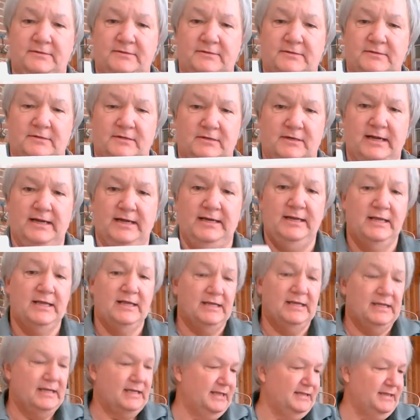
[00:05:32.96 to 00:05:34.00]
All right,
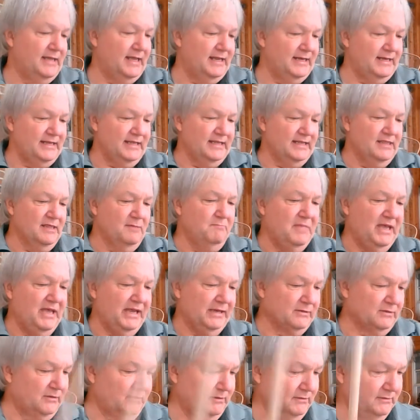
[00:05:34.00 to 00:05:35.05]
and then in the
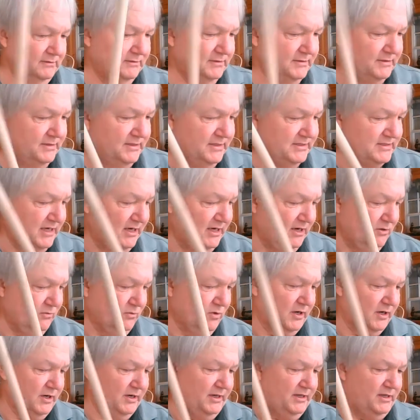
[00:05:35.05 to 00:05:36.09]
middle is here,
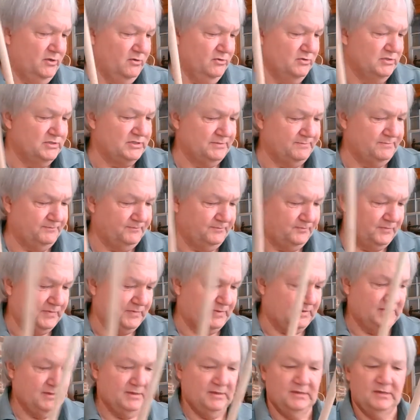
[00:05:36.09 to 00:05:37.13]
we're going to use
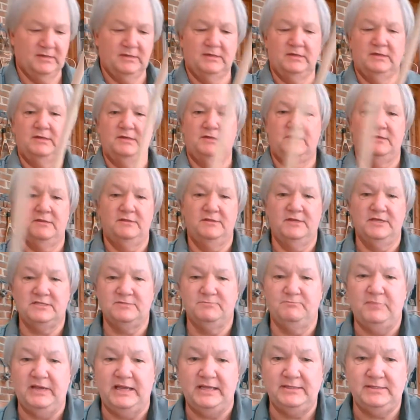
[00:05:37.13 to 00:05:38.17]
this
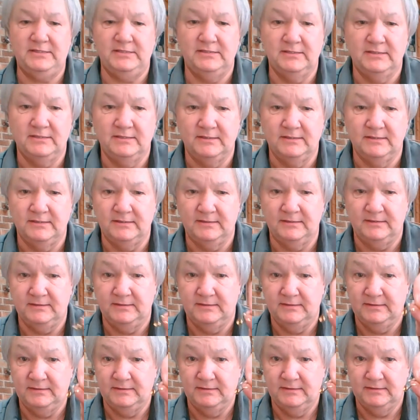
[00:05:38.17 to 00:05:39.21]
bent
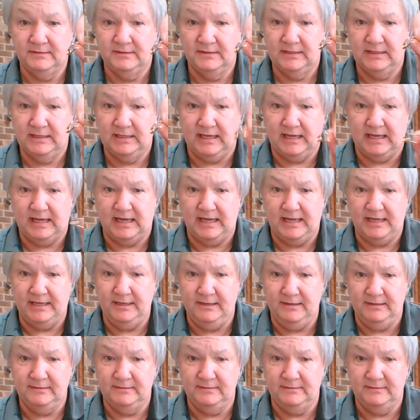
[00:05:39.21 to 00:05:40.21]
eye.